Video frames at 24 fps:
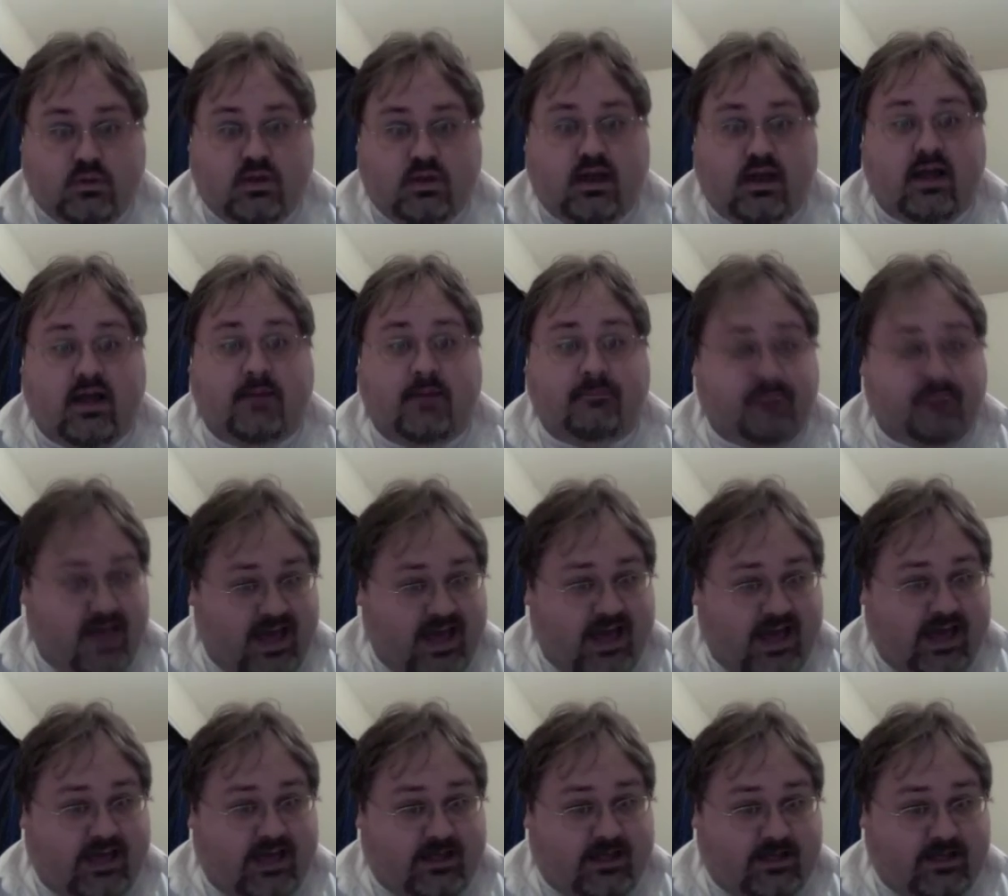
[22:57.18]
I'm
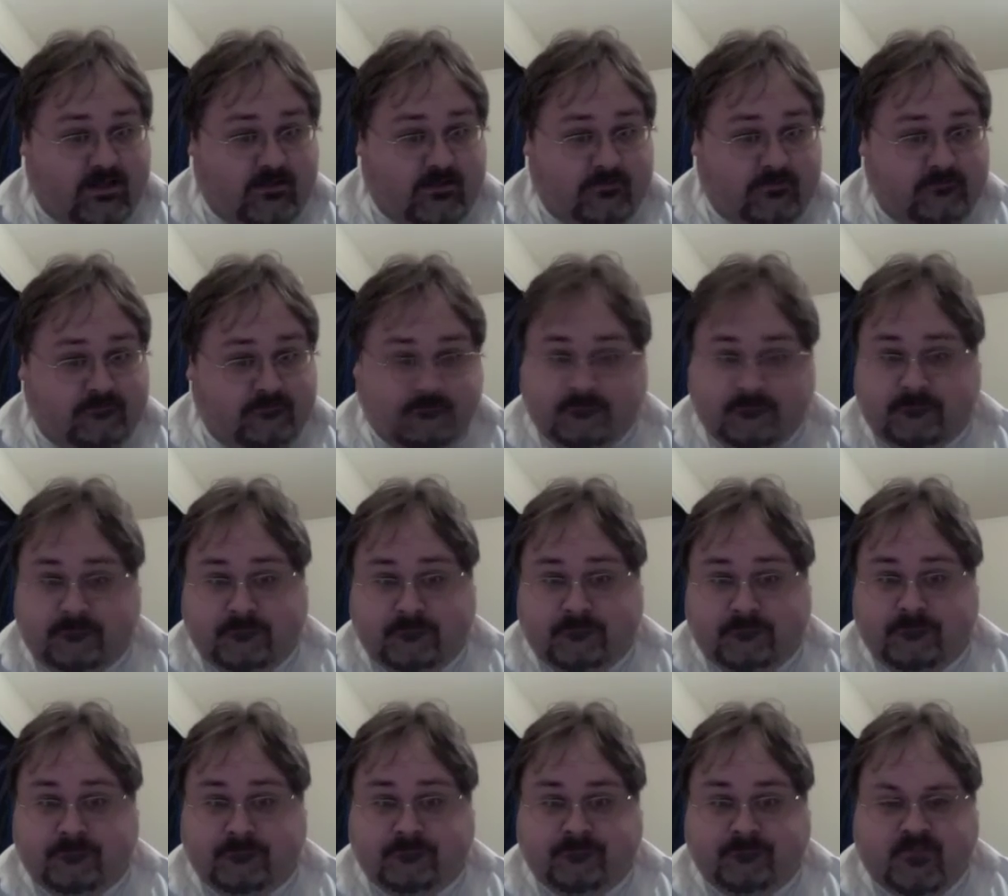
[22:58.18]
back.
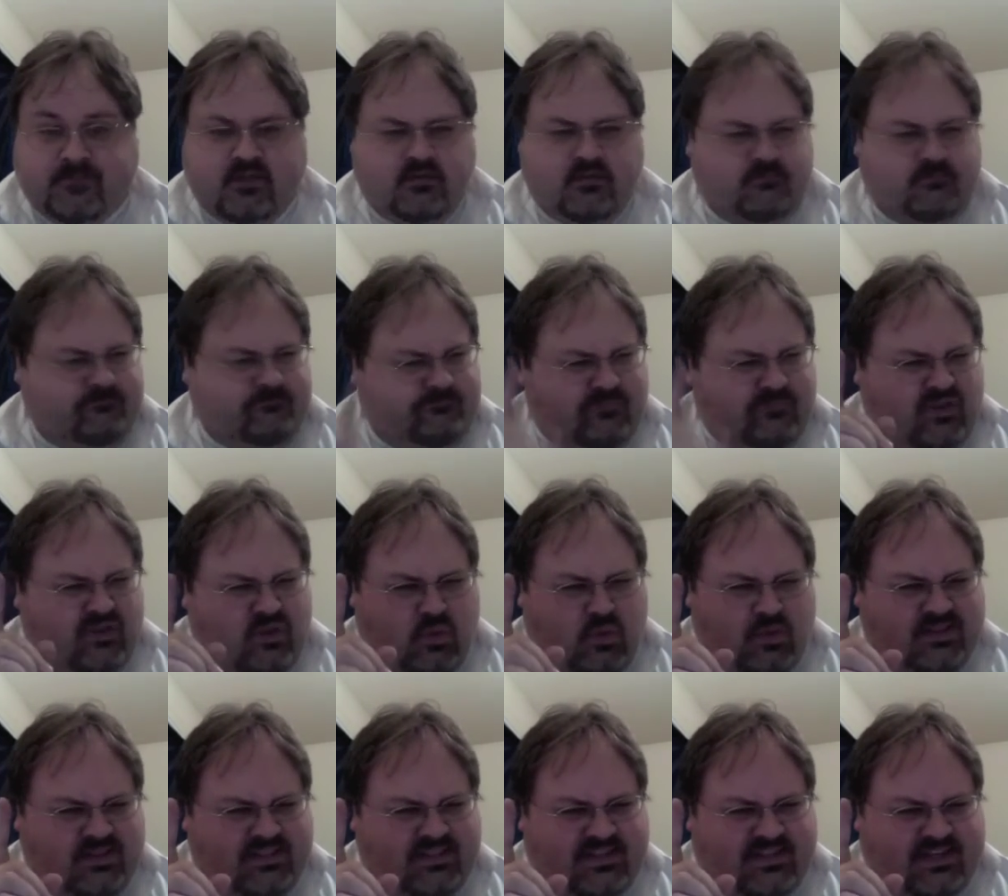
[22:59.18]
There
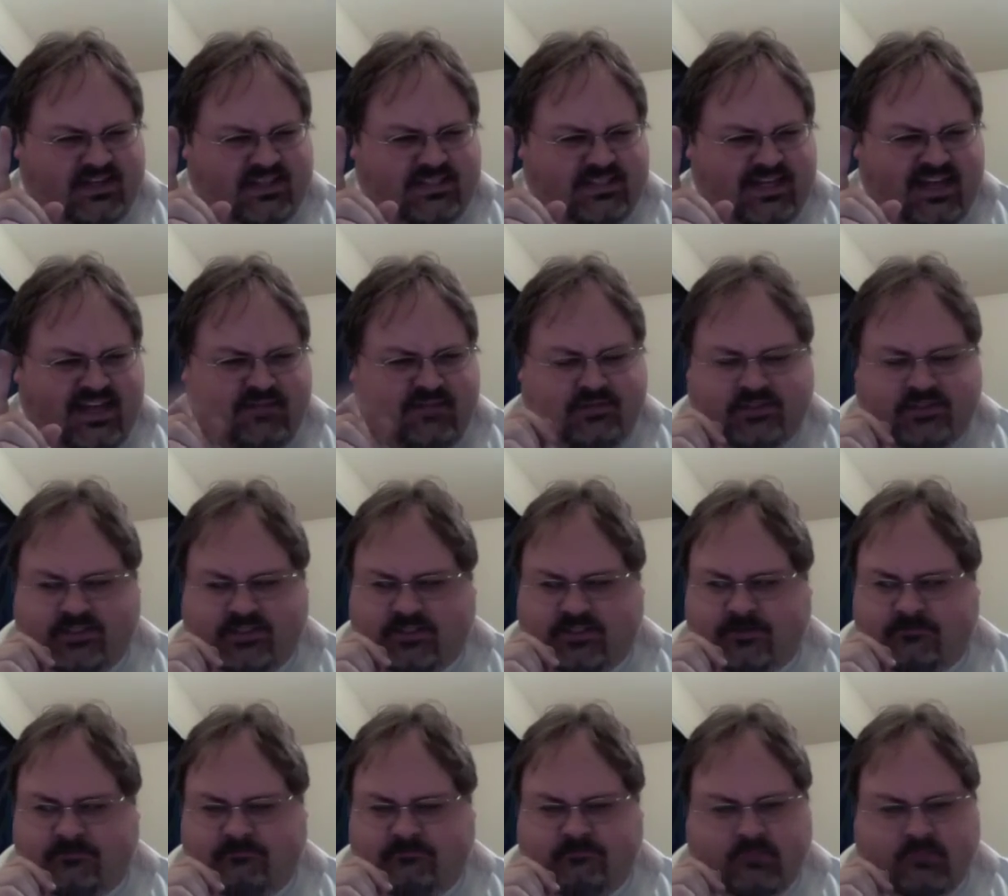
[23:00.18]
wasn't any
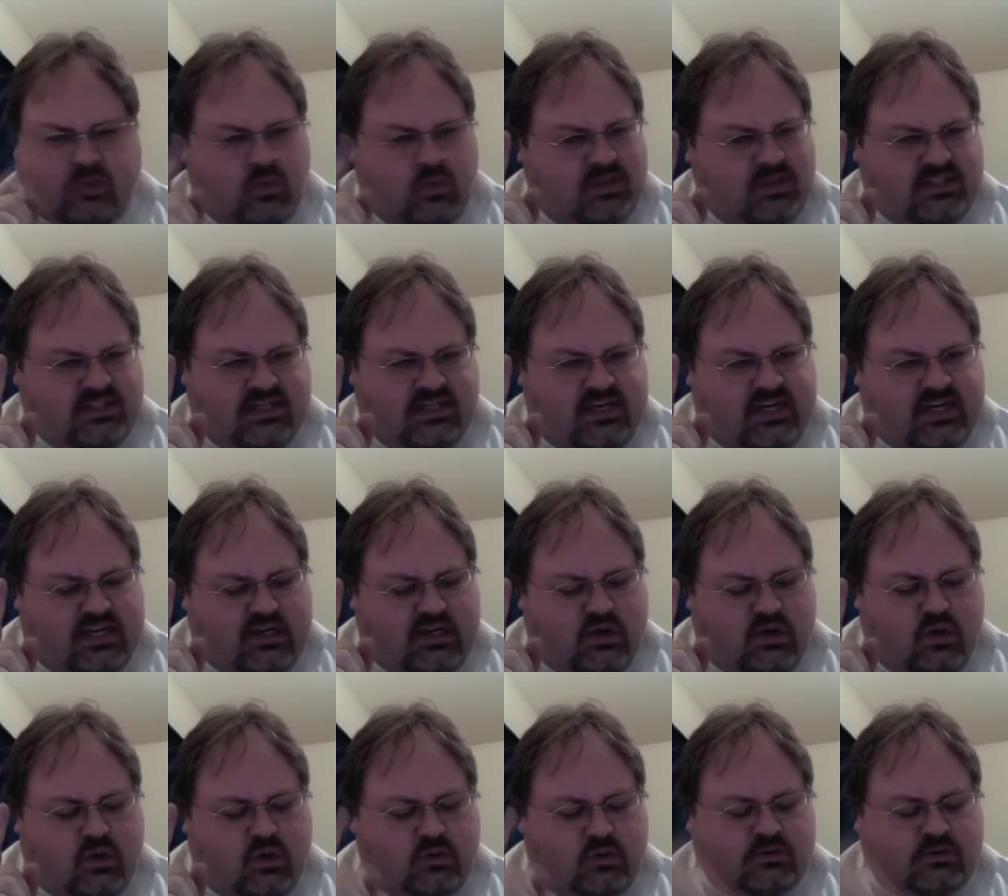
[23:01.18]
diamonds. There wasn't any
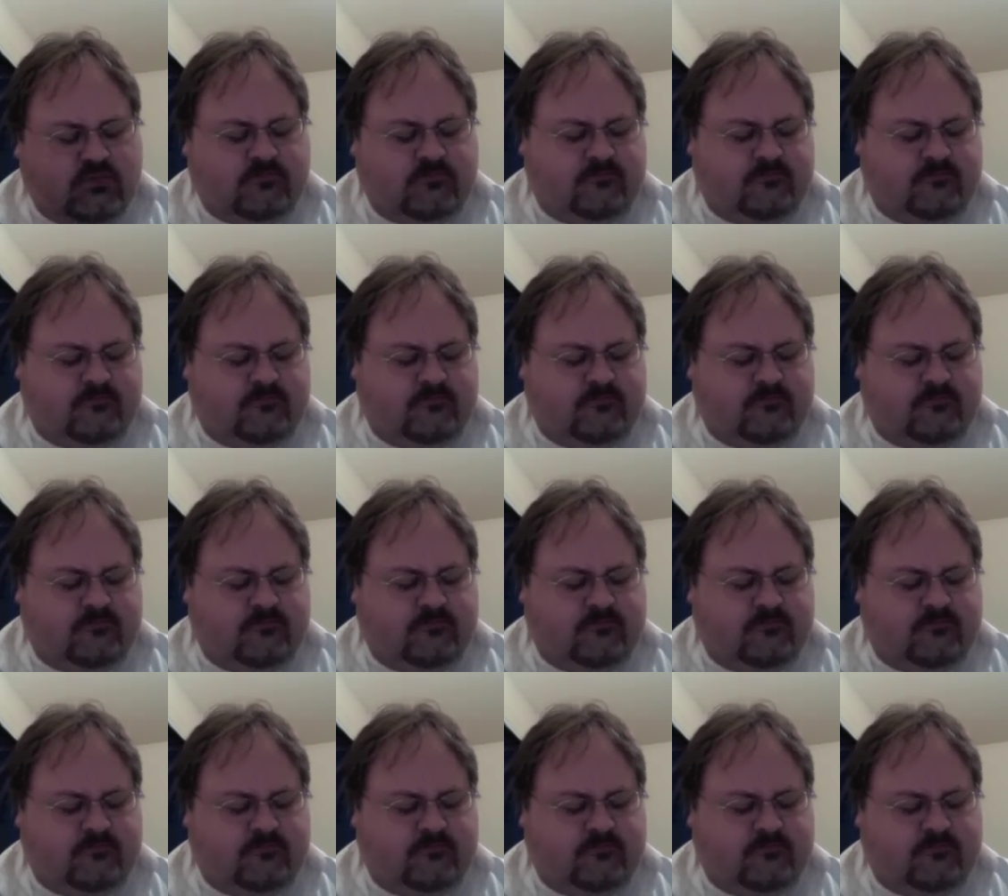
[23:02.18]
gold.